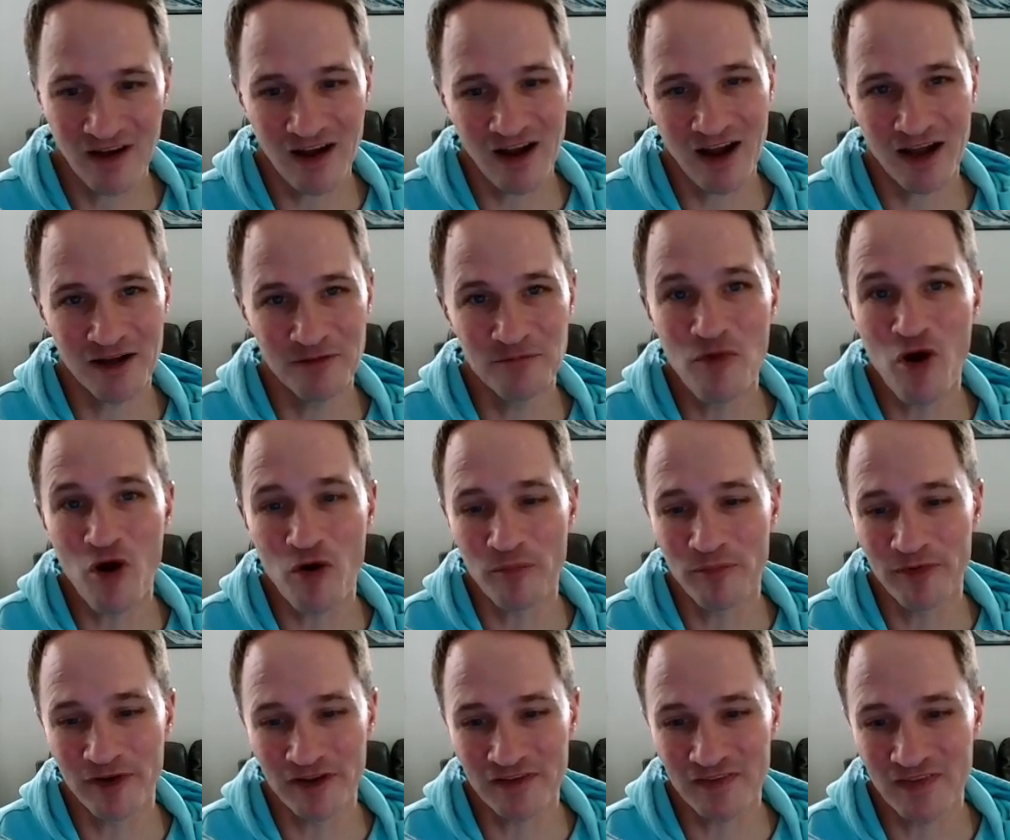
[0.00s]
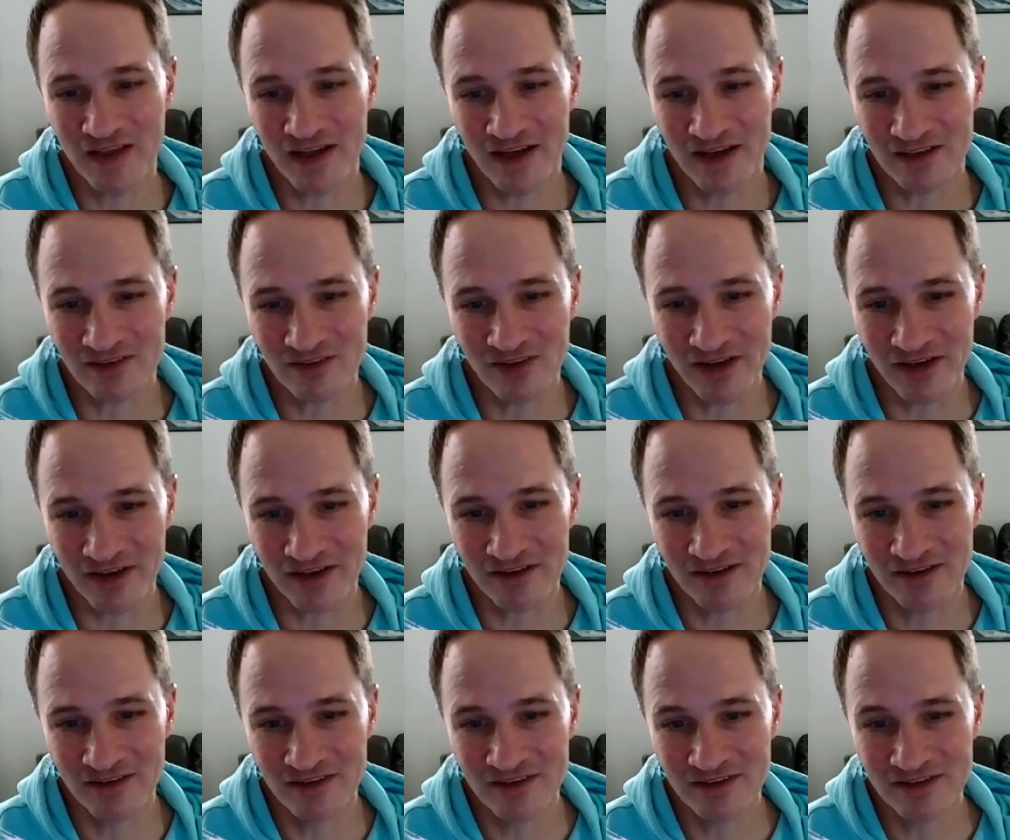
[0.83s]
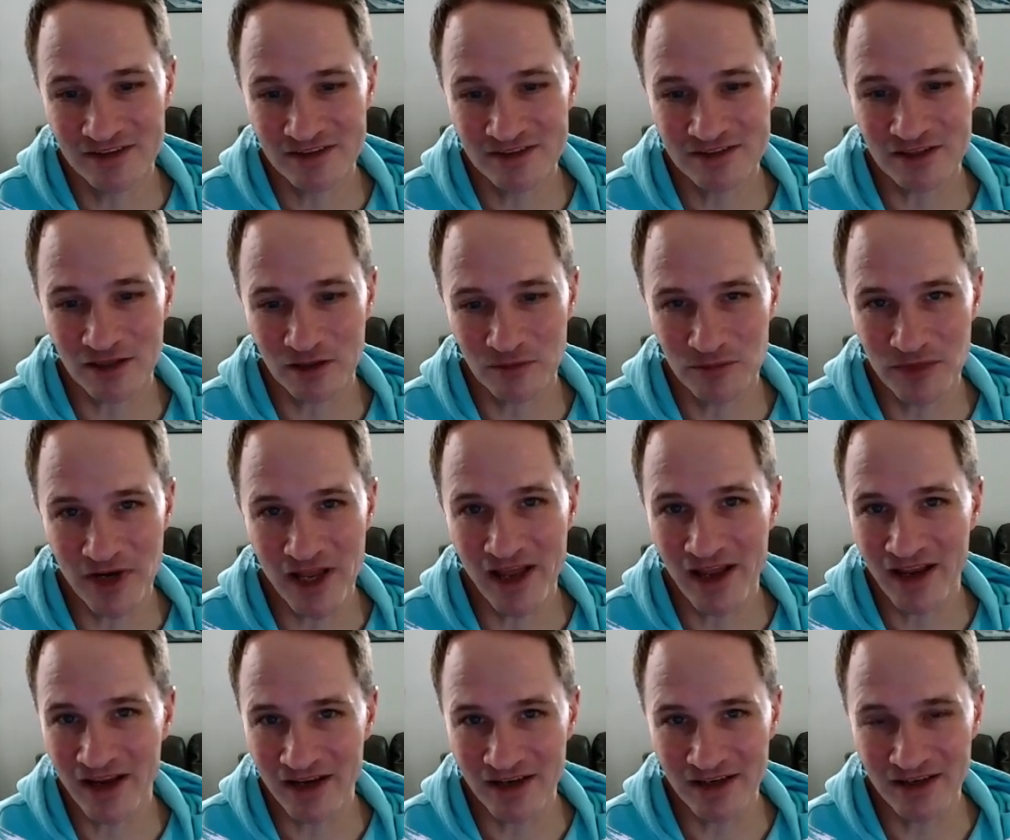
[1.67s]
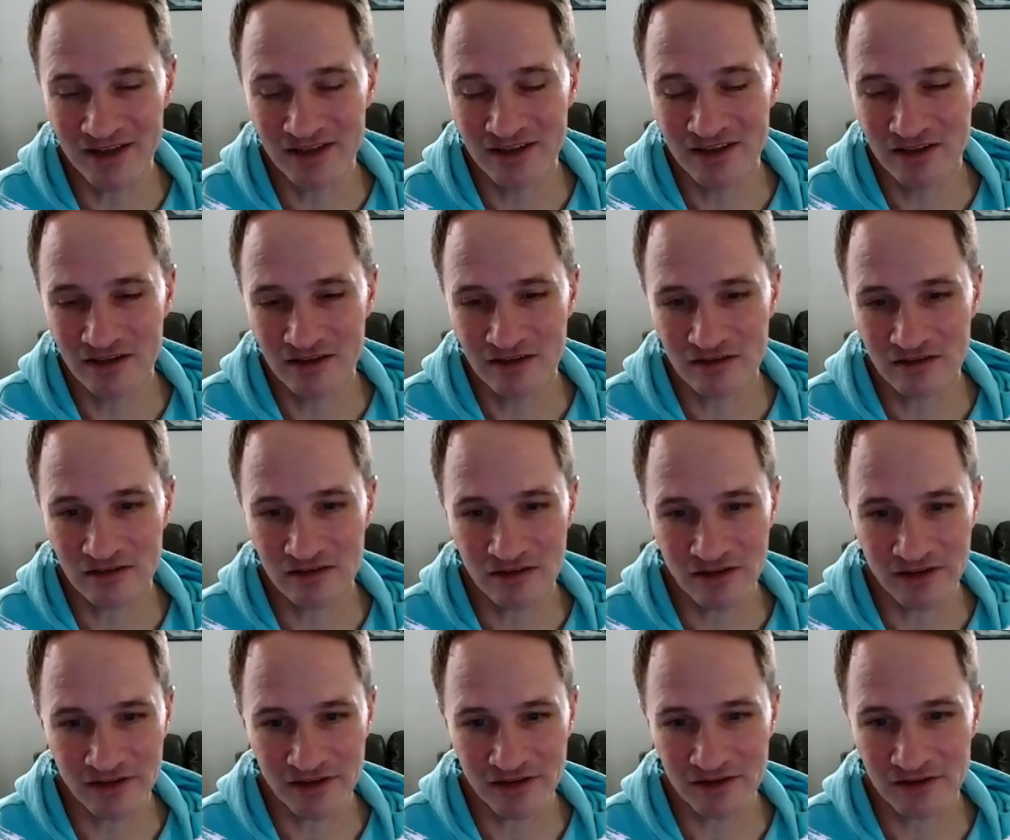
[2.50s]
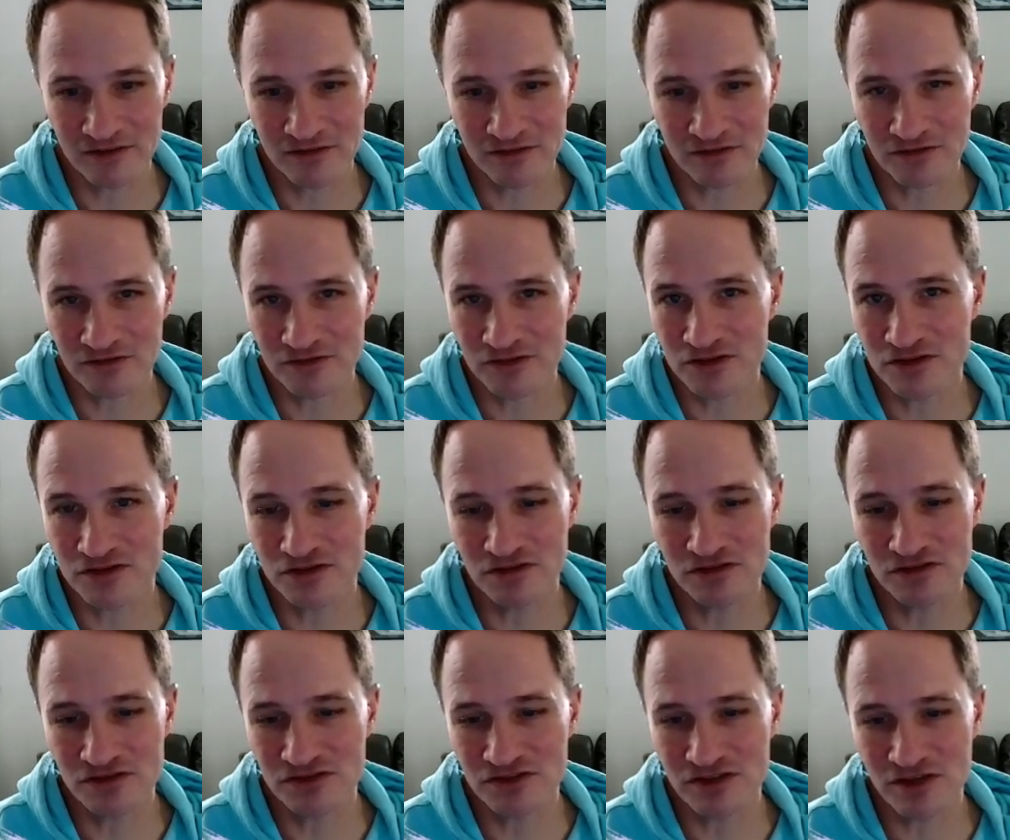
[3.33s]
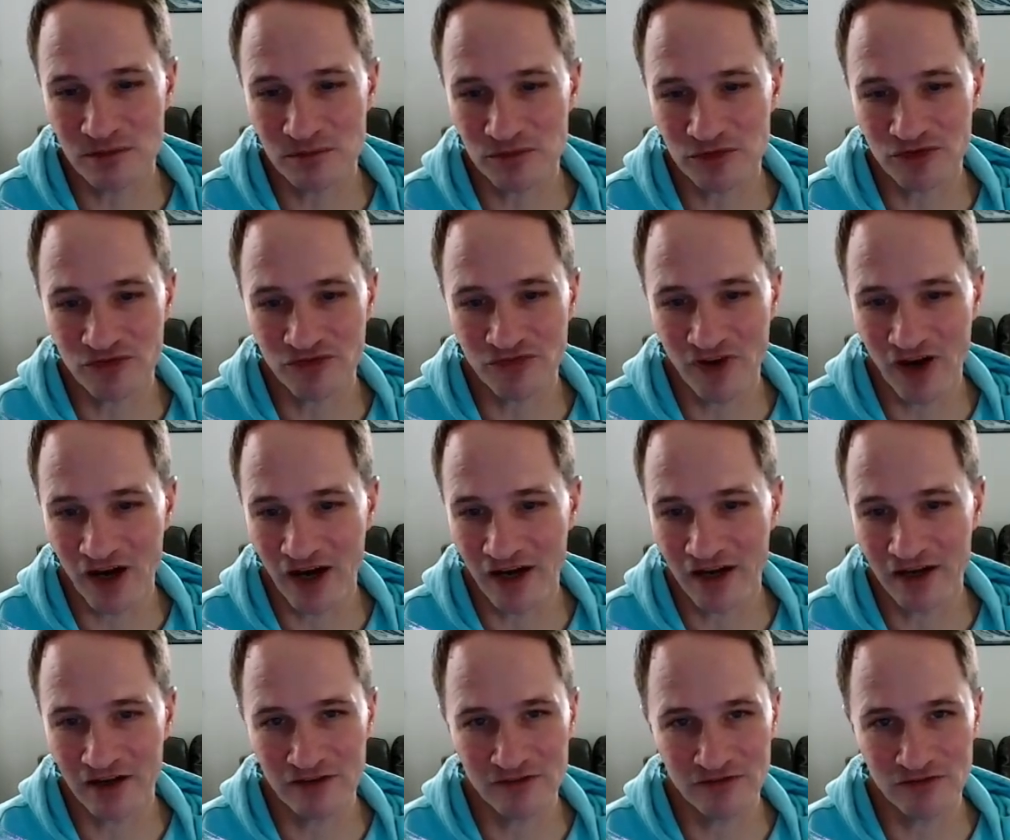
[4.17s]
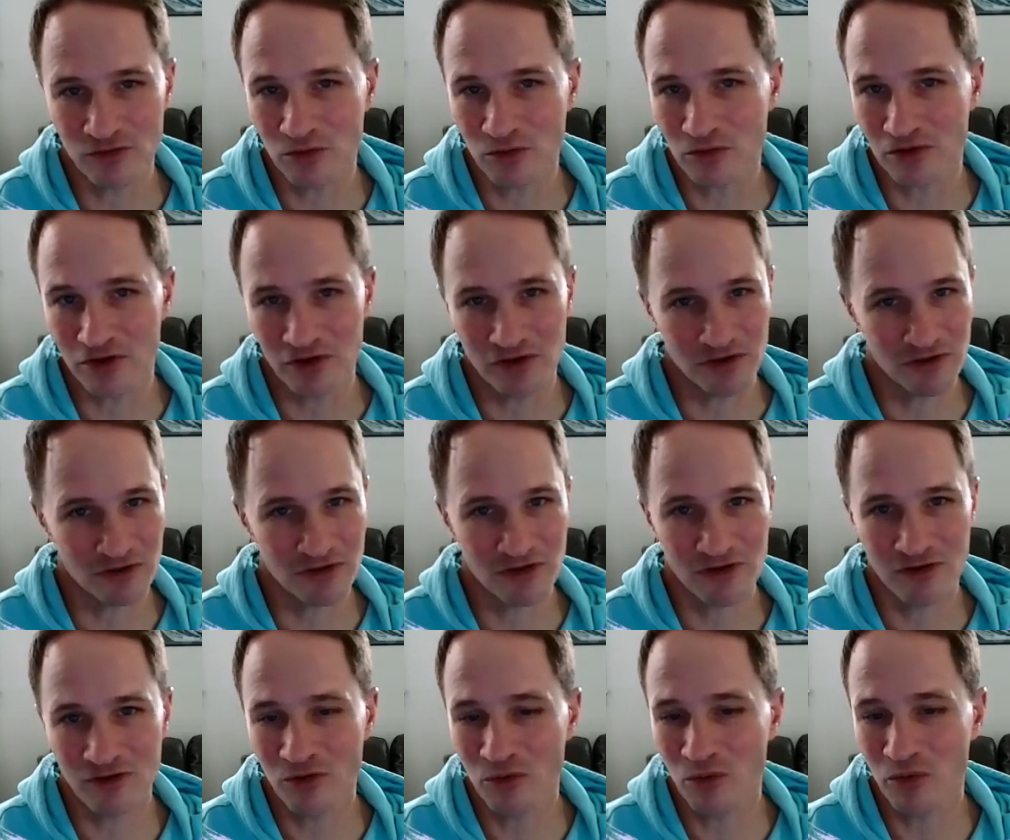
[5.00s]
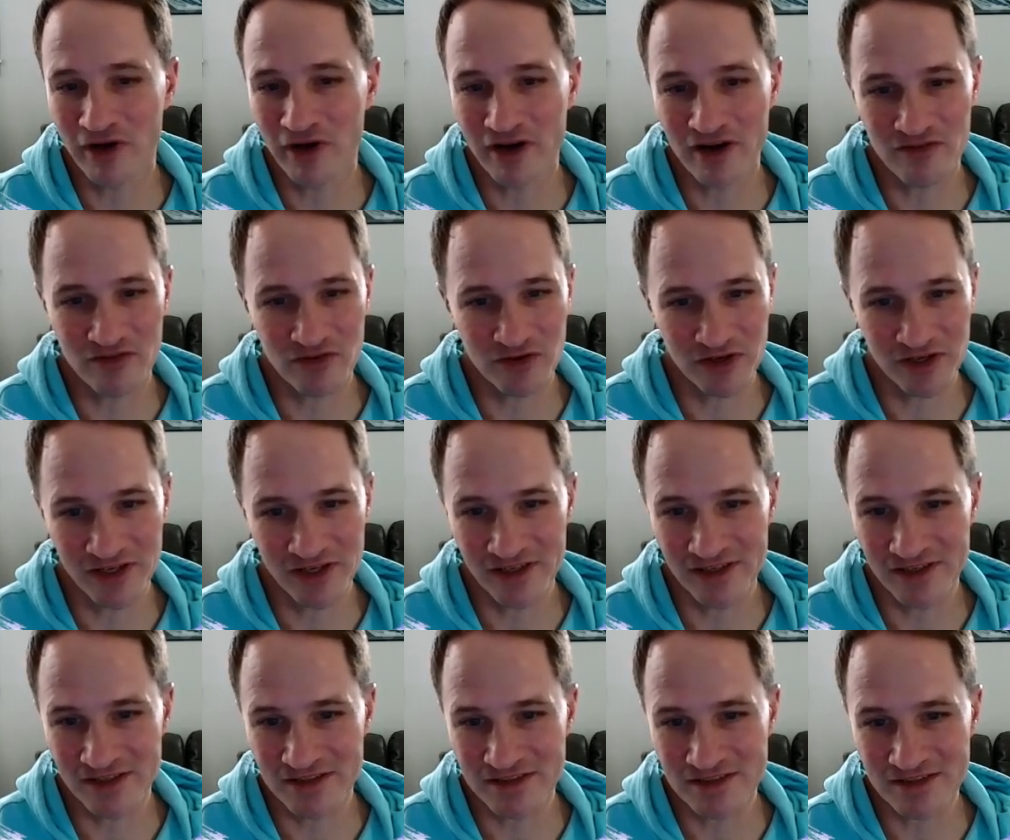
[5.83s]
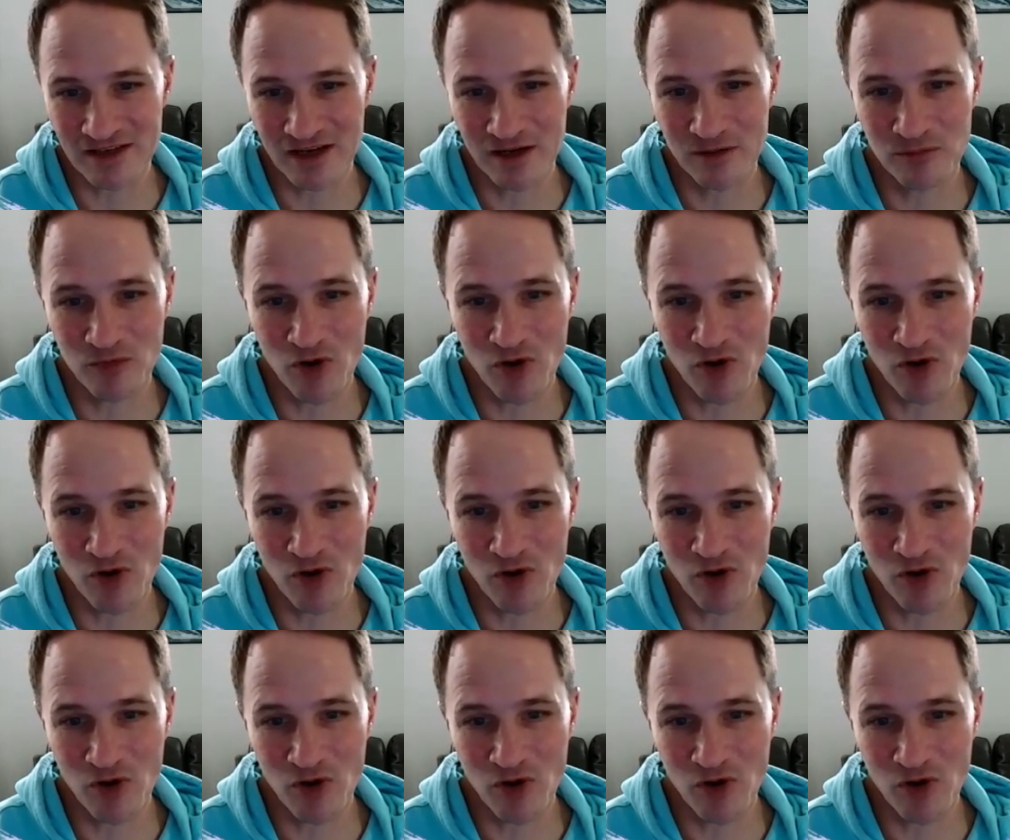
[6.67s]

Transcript: I'm hoping that, like, someday, like, Sims 5 or whatever it is, I'm